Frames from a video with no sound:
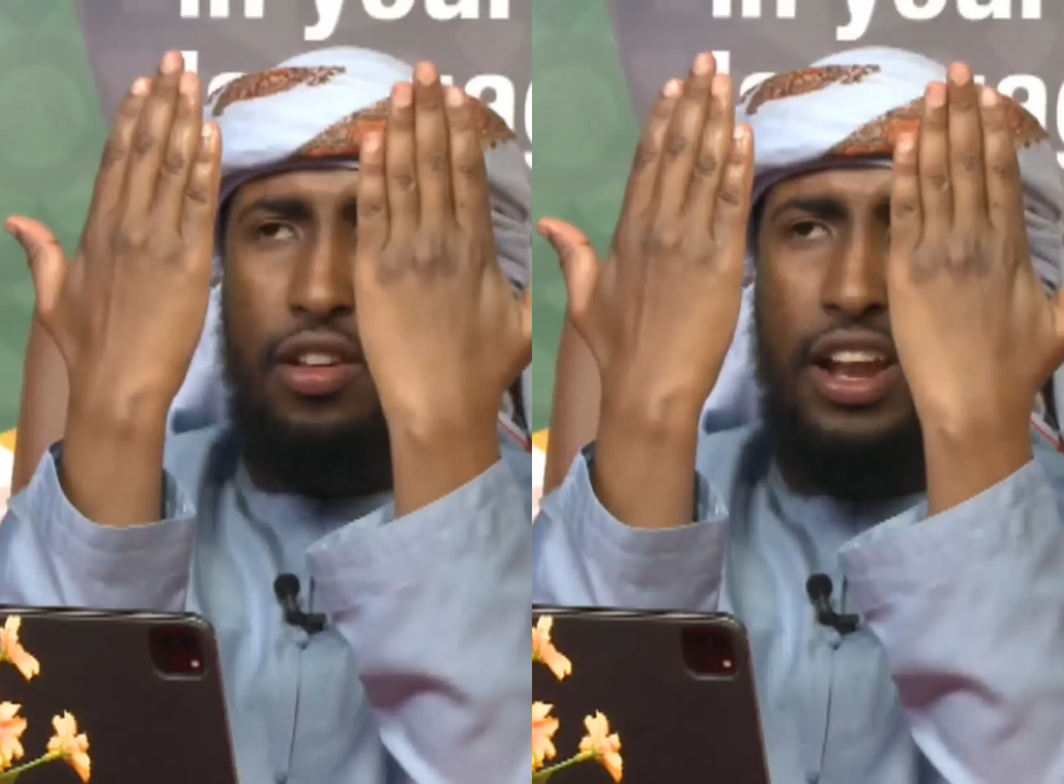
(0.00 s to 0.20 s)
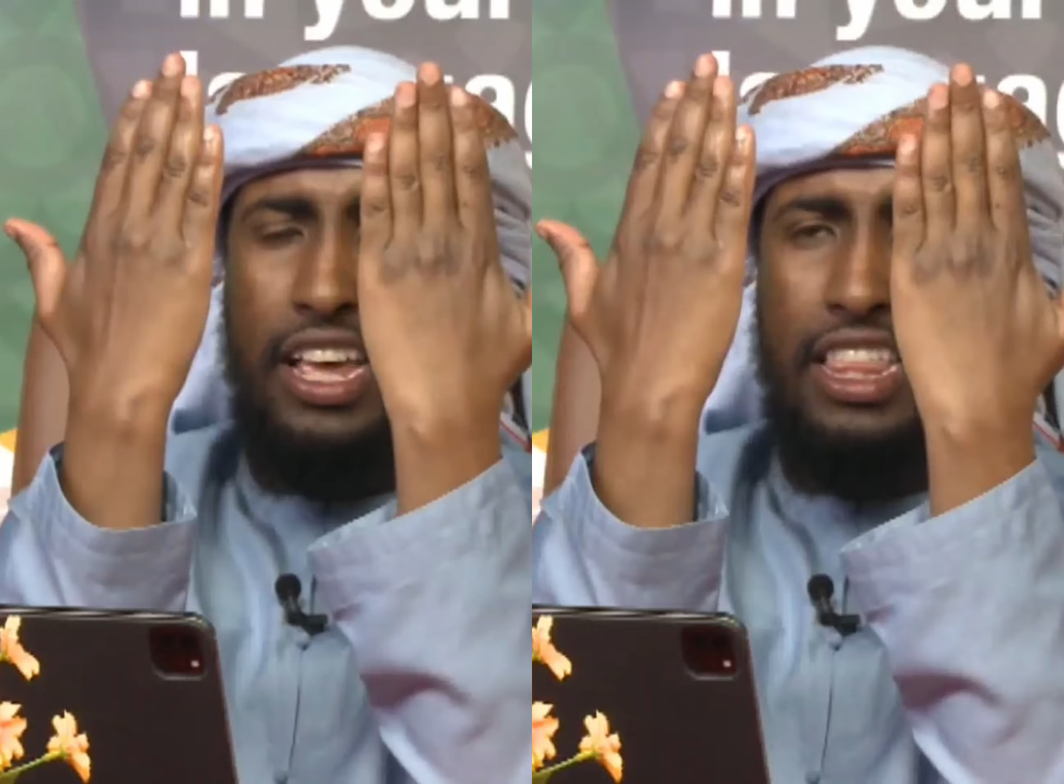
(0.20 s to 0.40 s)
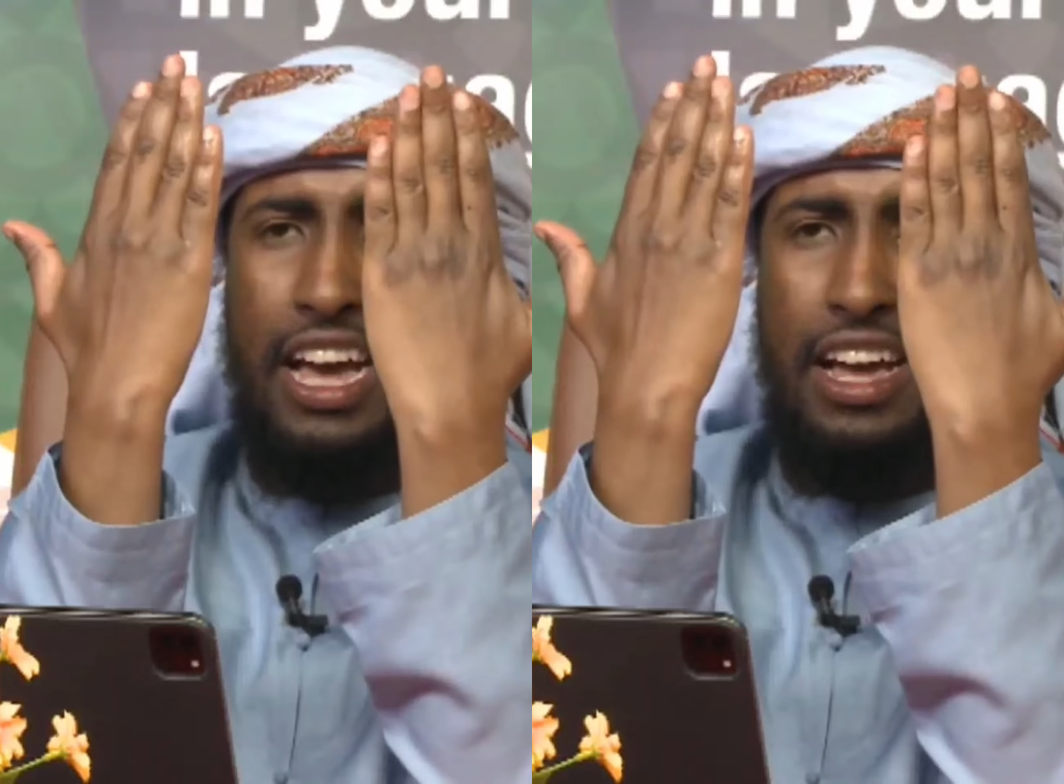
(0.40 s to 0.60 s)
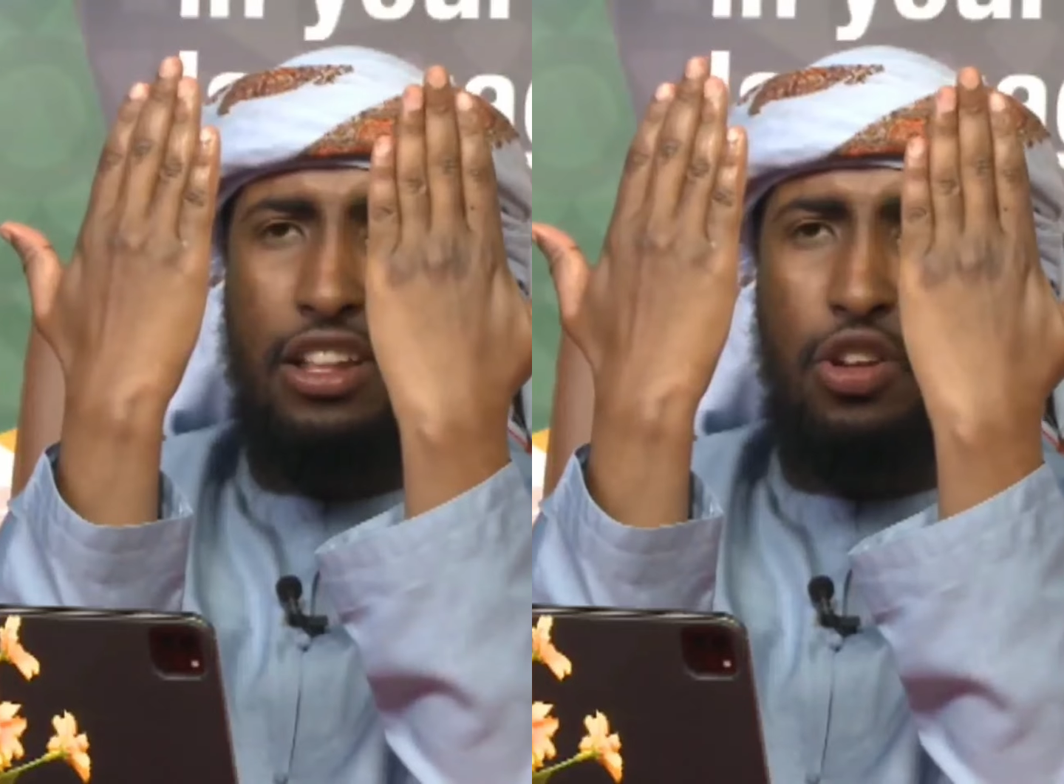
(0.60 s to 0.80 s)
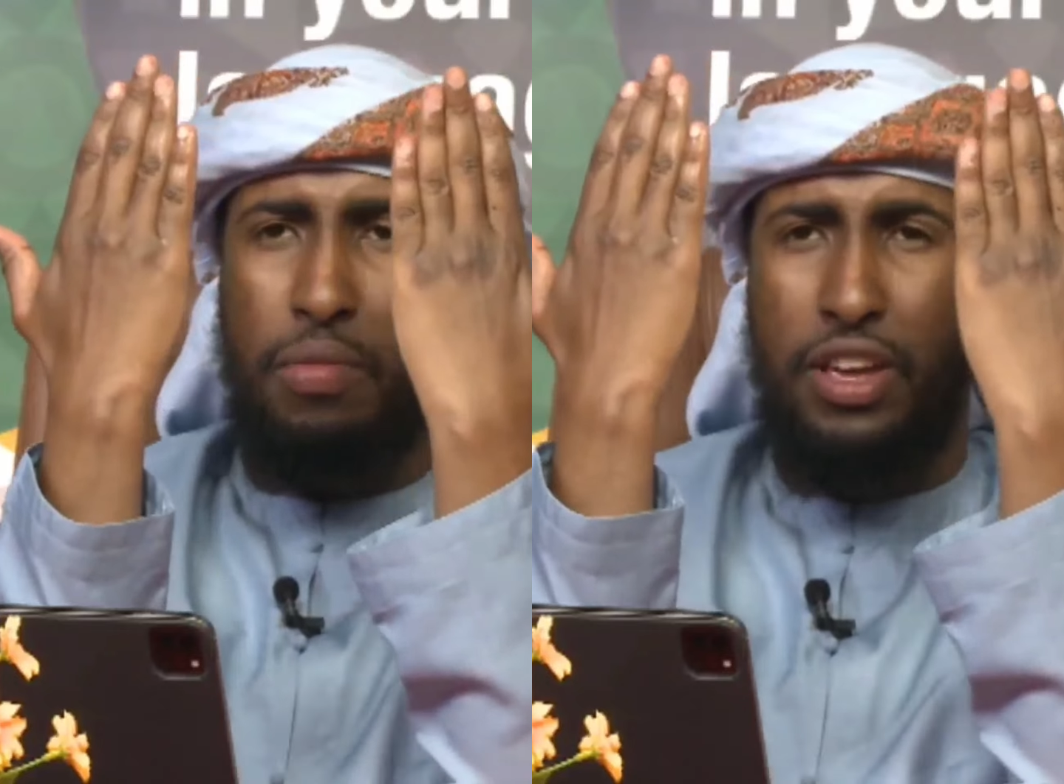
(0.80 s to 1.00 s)
like that,
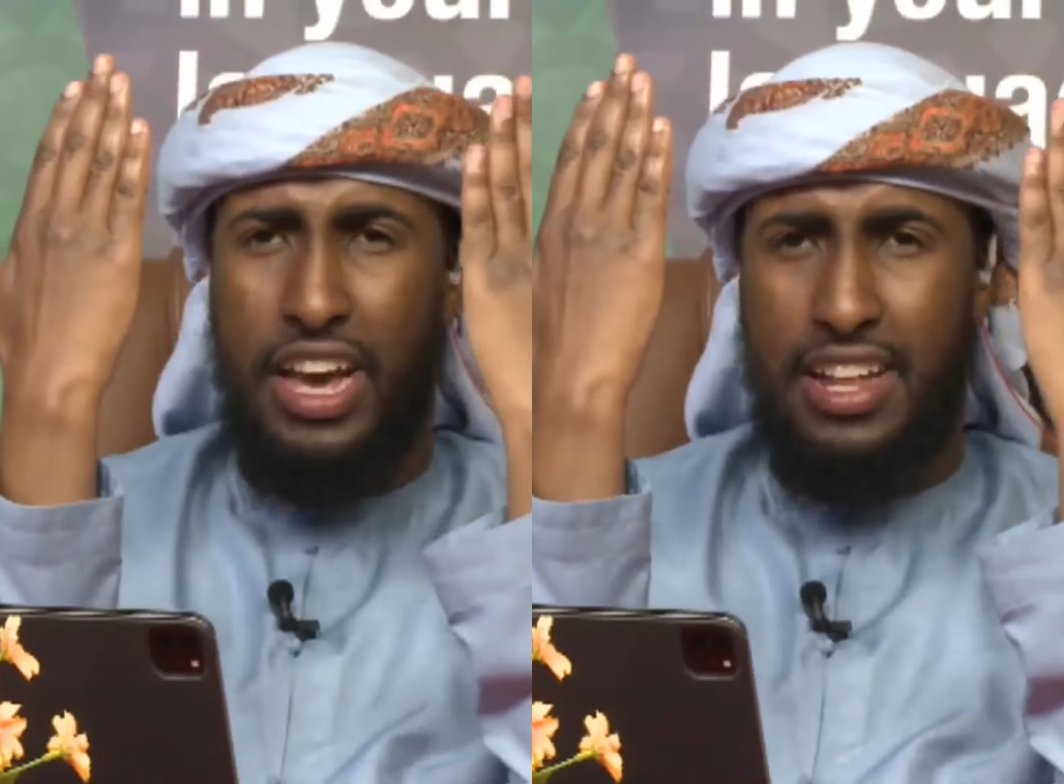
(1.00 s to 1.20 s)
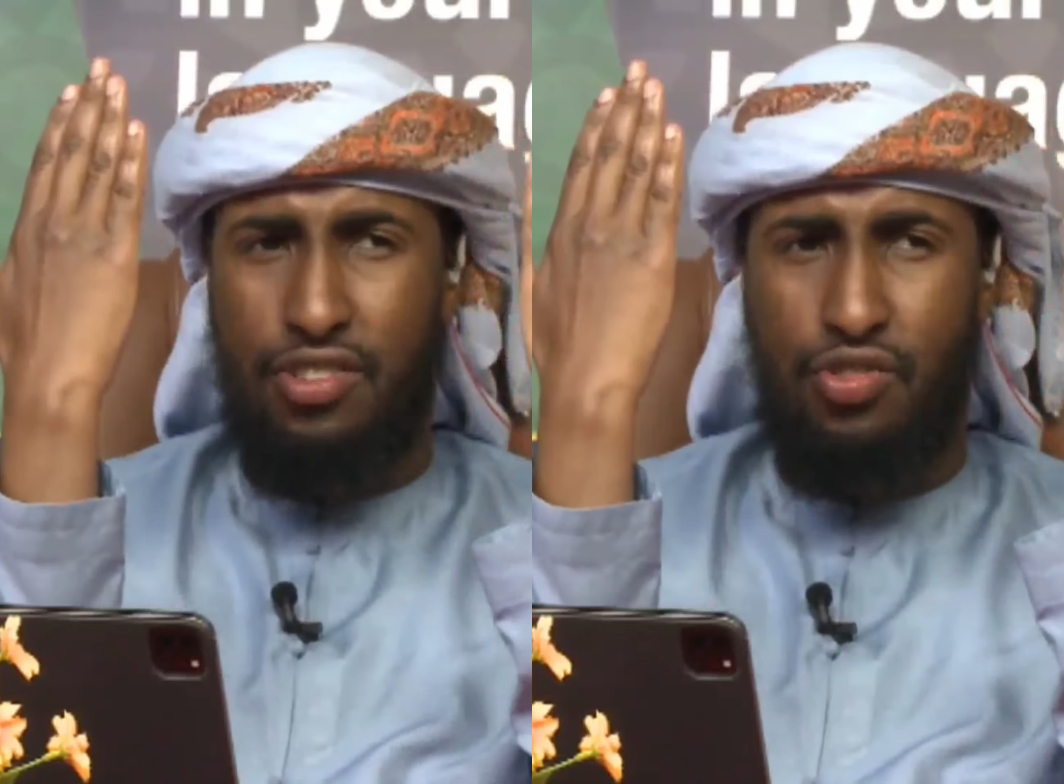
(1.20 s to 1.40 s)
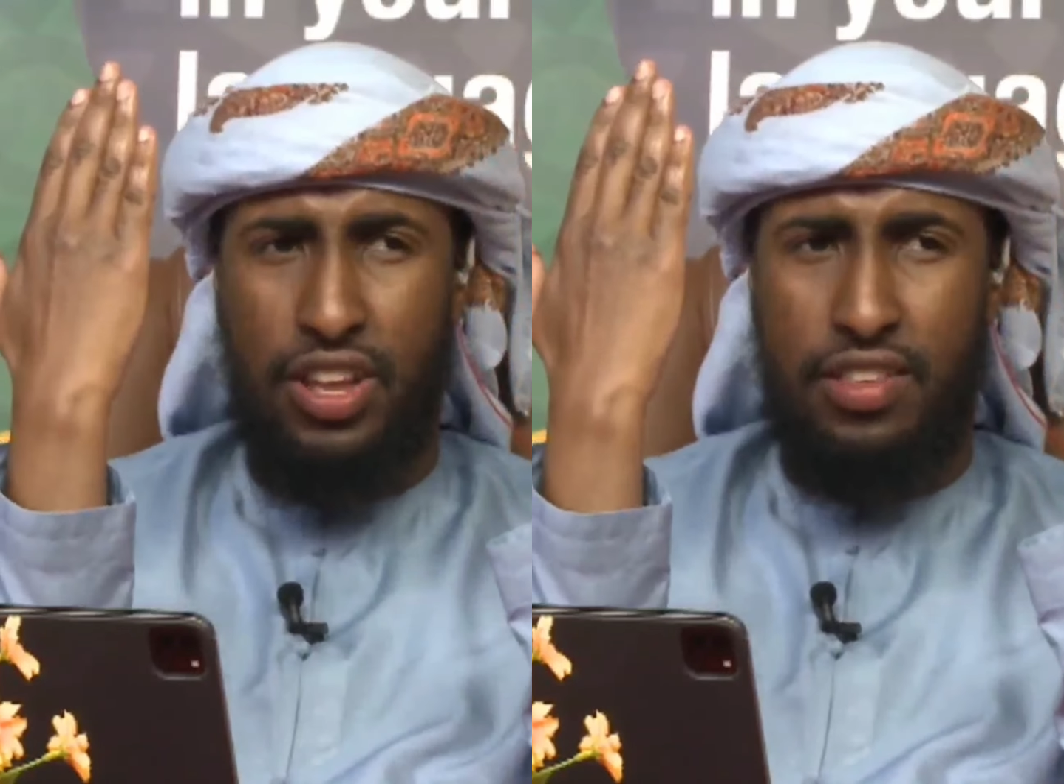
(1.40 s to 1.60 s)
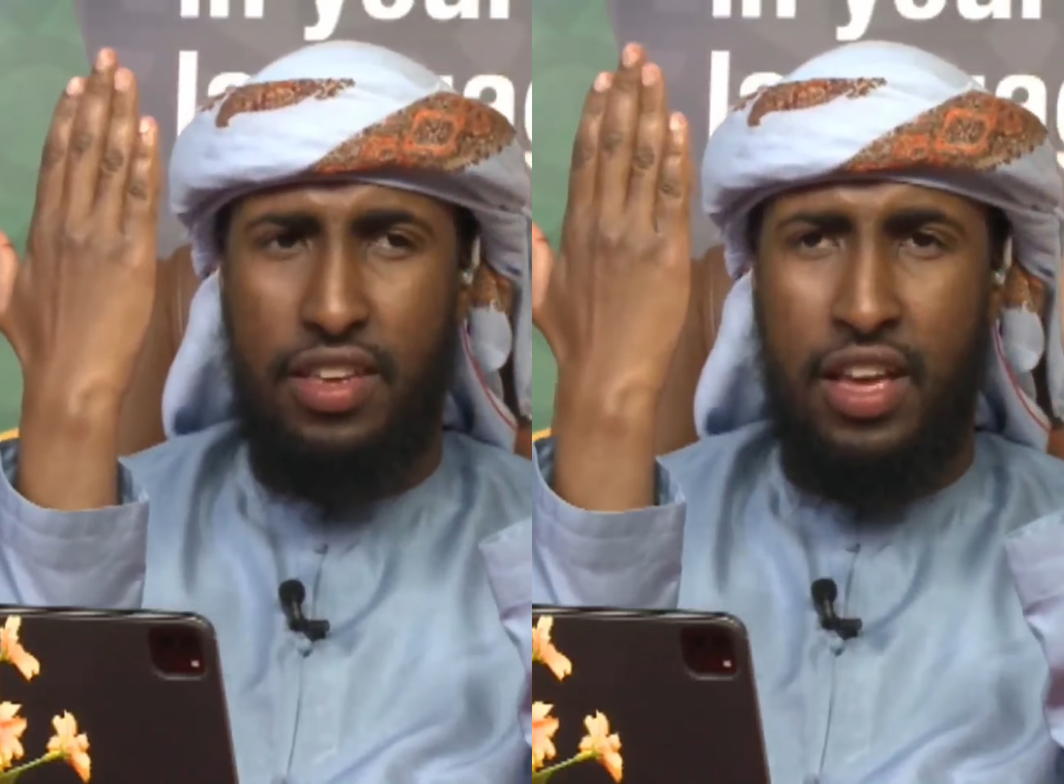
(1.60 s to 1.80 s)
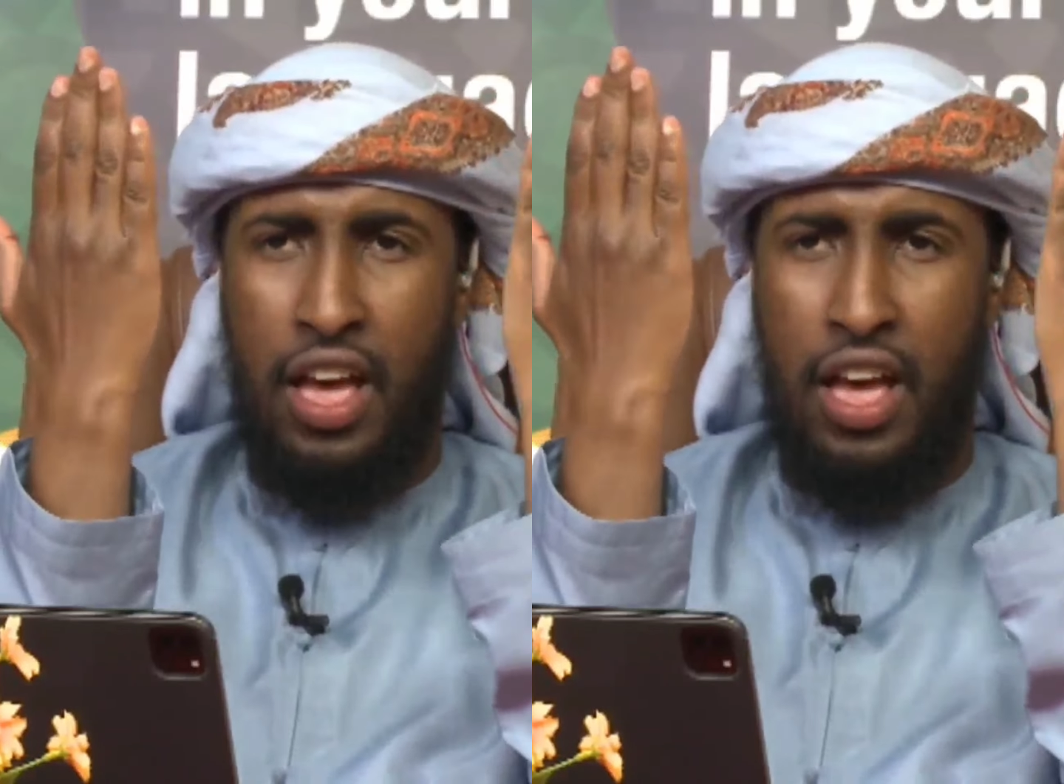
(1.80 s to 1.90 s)
and don't make your hands straight.